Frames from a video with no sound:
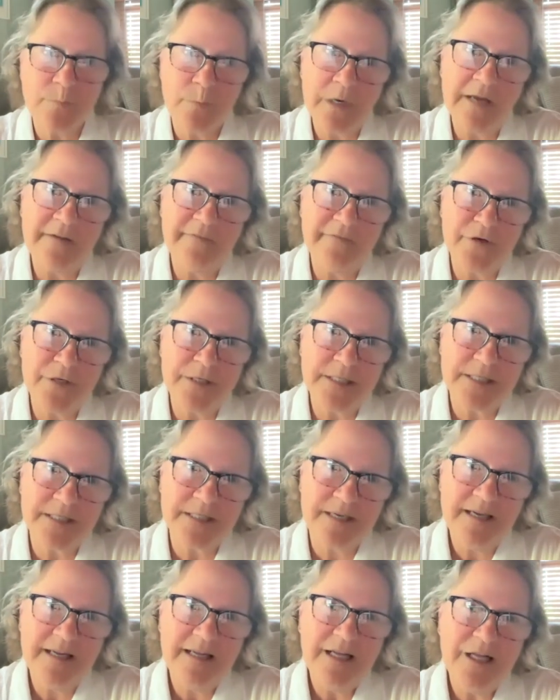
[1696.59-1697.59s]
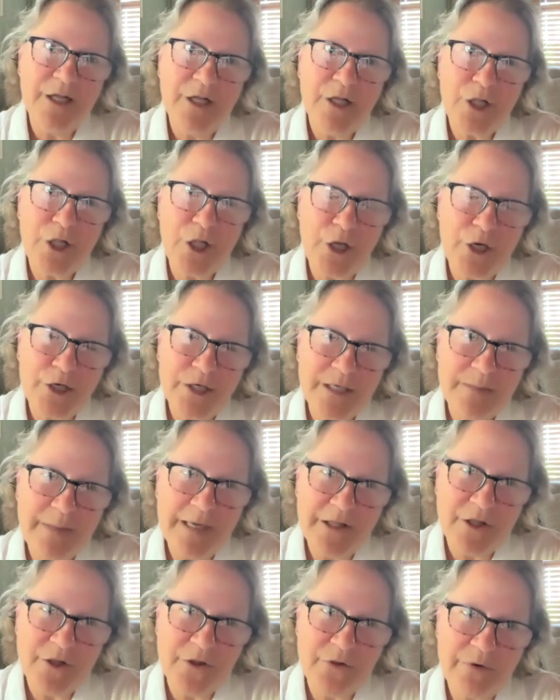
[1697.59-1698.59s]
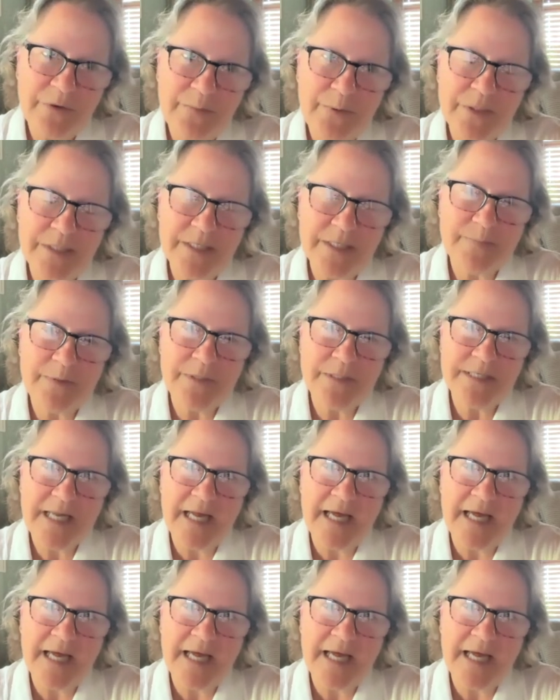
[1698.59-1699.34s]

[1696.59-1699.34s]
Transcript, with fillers: When I first learned about the three principles,